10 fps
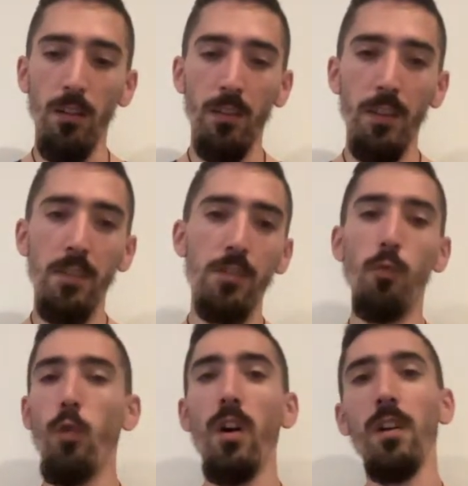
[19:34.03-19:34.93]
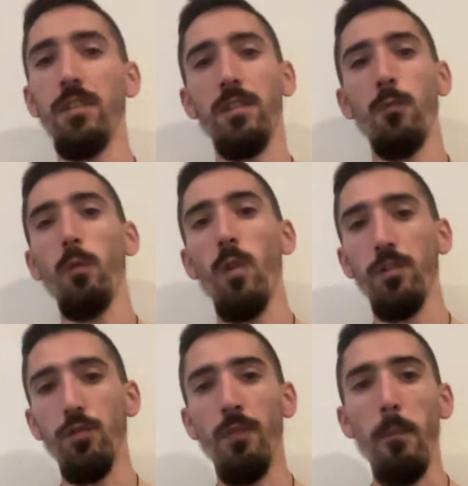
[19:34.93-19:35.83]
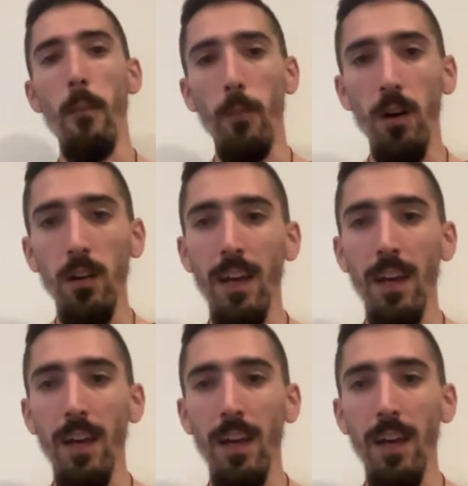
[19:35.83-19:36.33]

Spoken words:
This is the word that we want to remember.